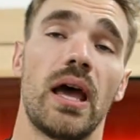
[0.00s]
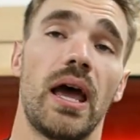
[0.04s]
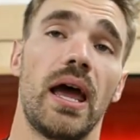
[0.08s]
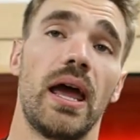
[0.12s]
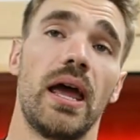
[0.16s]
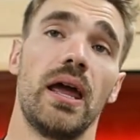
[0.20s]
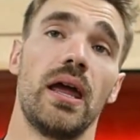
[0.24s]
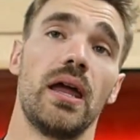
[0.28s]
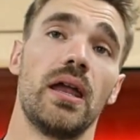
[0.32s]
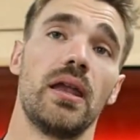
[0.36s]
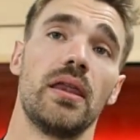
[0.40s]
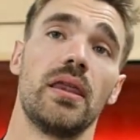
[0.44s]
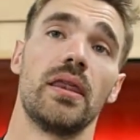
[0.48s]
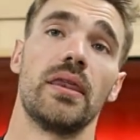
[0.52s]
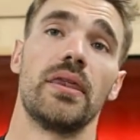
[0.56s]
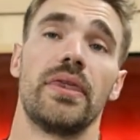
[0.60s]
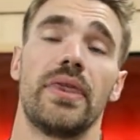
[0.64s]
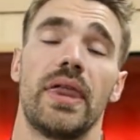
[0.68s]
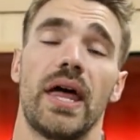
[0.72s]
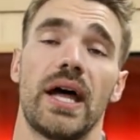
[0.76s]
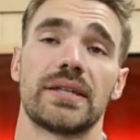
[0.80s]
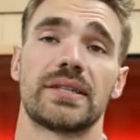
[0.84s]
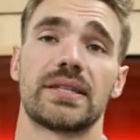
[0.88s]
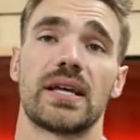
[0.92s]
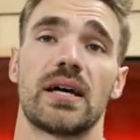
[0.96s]
And
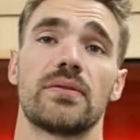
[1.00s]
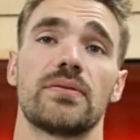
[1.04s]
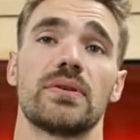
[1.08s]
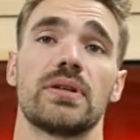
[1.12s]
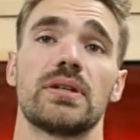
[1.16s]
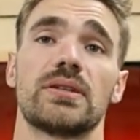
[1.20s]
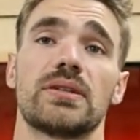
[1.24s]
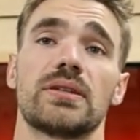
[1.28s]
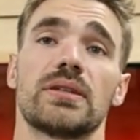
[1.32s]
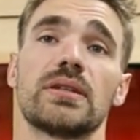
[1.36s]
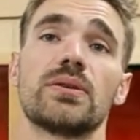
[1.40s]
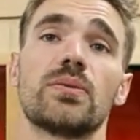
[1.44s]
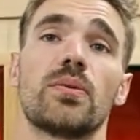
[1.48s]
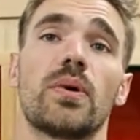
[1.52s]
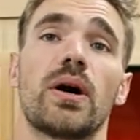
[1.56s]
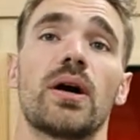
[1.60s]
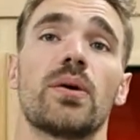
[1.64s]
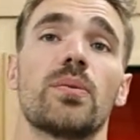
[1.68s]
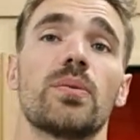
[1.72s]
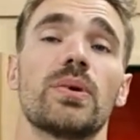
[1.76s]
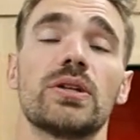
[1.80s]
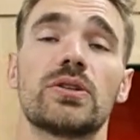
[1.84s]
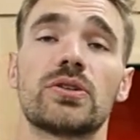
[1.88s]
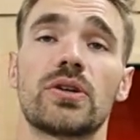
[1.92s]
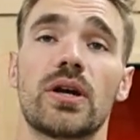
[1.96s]
that's obviously why
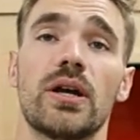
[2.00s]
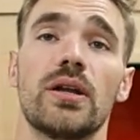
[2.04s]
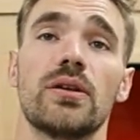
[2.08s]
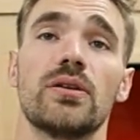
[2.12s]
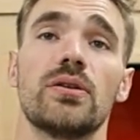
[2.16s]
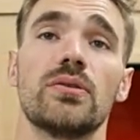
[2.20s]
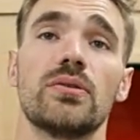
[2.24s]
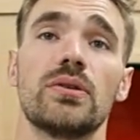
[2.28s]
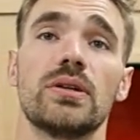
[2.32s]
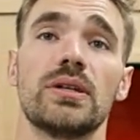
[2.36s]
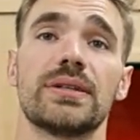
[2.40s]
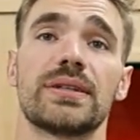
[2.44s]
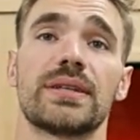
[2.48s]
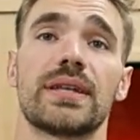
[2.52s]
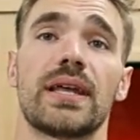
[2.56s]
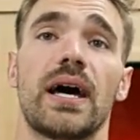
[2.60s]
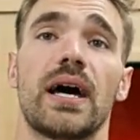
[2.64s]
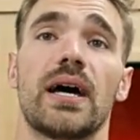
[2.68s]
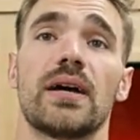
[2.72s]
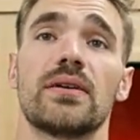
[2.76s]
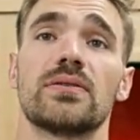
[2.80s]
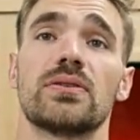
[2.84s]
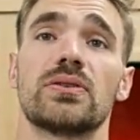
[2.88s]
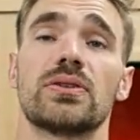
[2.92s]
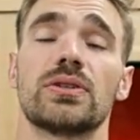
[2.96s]
we try and do these
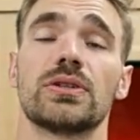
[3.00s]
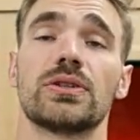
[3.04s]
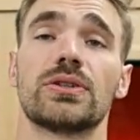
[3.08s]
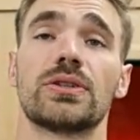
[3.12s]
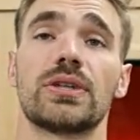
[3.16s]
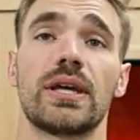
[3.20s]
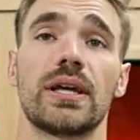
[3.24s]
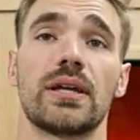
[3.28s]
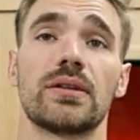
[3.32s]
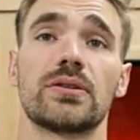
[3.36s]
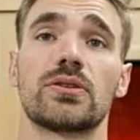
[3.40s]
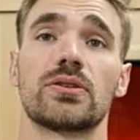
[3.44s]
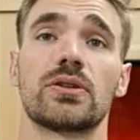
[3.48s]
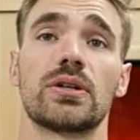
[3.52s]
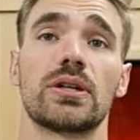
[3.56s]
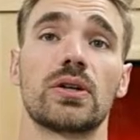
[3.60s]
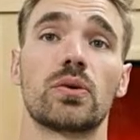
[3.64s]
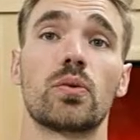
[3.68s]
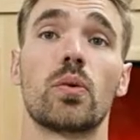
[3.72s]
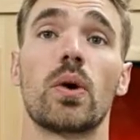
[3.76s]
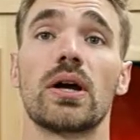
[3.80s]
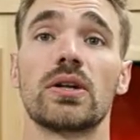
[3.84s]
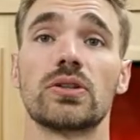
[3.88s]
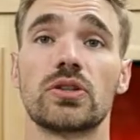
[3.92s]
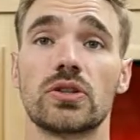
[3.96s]
lives, just to answer any
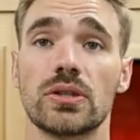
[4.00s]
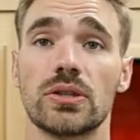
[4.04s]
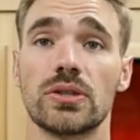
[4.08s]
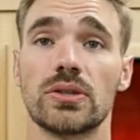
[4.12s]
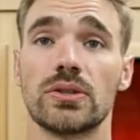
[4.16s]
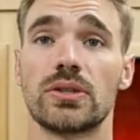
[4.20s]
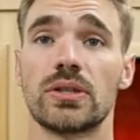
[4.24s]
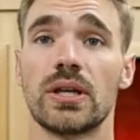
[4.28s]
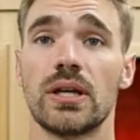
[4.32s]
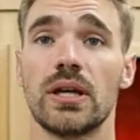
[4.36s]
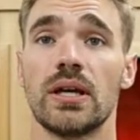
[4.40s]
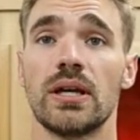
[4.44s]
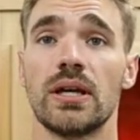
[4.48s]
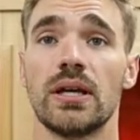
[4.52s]
questions.